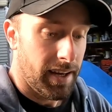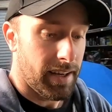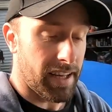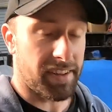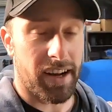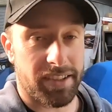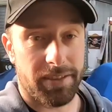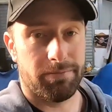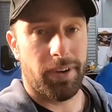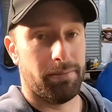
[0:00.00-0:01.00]
It
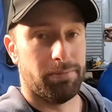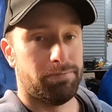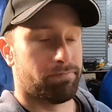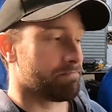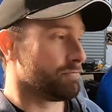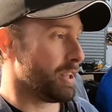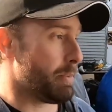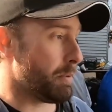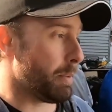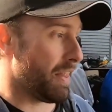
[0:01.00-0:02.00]
sucks. I'm really
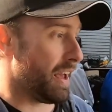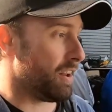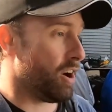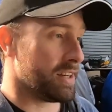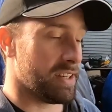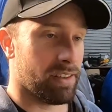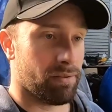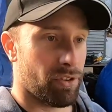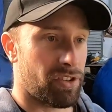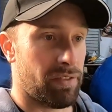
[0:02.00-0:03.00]
bummed about that. I
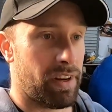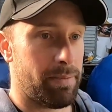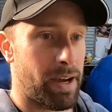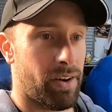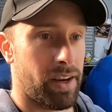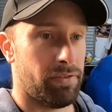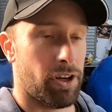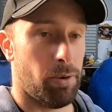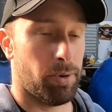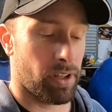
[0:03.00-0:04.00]
didn't receive an email, even
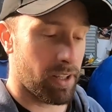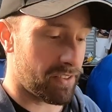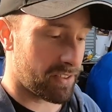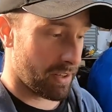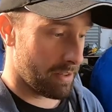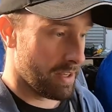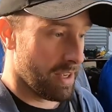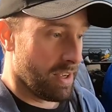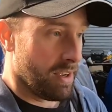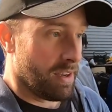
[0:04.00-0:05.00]
though I'm on the list, and
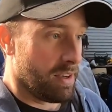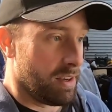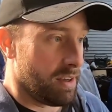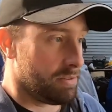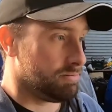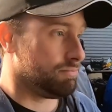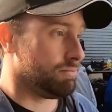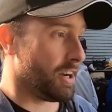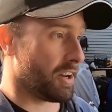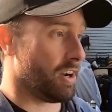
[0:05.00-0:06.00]

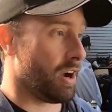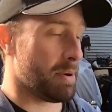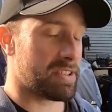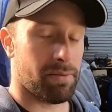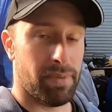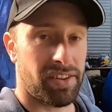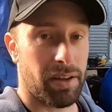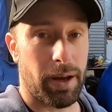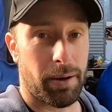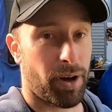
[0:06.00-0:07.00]
I don't know, I must have missed
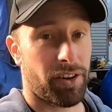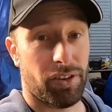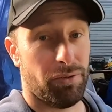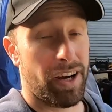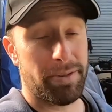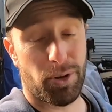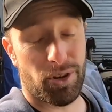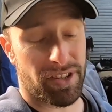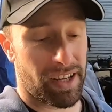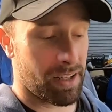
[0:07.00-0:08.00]
it being posted on Facebook
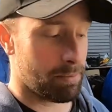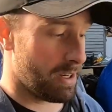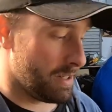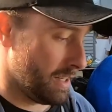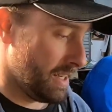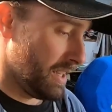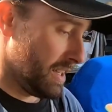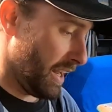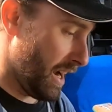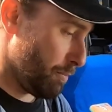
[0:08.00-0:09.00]
or something, but
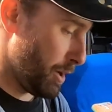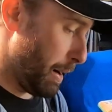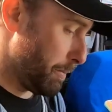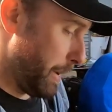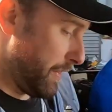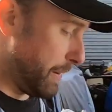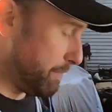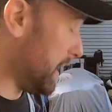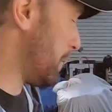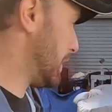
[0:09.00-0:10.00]
yeah, I'm pretty bummed about that.
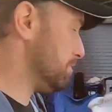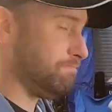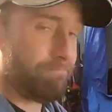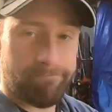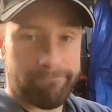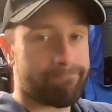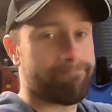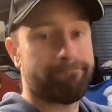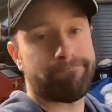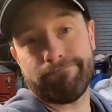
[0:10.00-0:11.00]
Anyway,
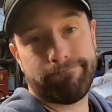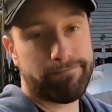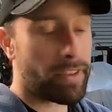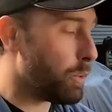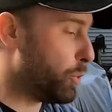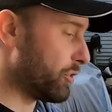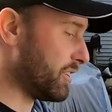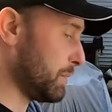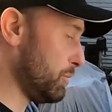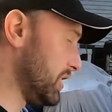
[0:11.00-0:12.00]
water
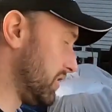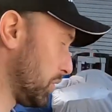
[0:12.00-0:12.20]
under the bridge has